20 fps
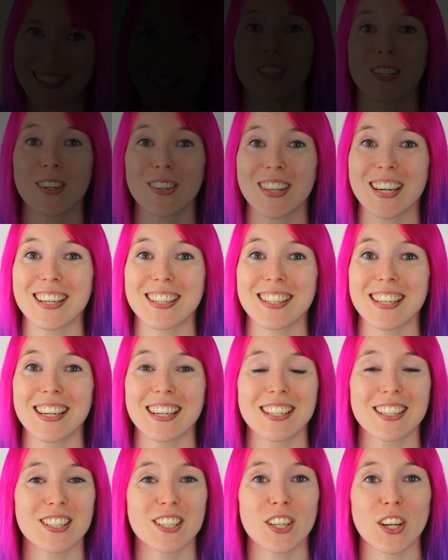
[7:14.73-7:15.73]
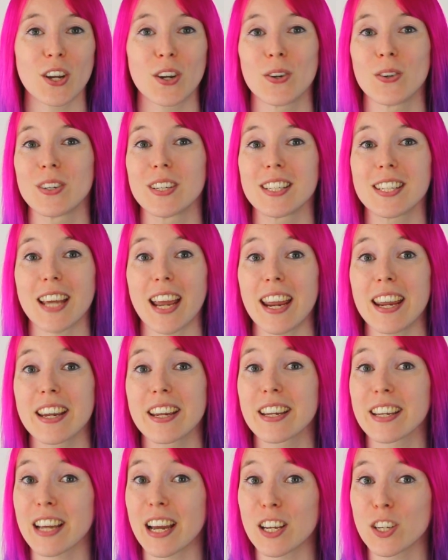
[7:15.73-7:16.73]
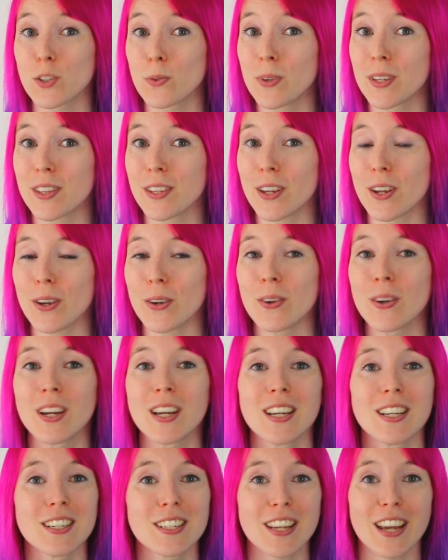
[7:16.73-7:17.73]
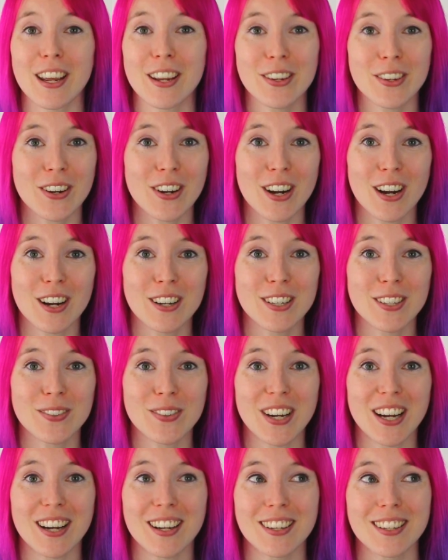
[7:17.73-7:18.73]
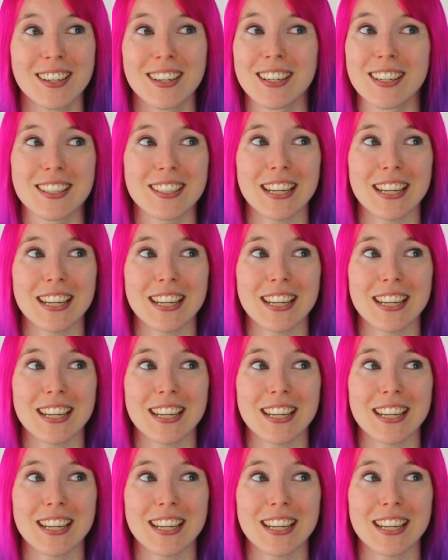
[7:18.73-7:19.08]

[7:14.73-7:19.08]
So that's it. So take cash with you, take your card as well.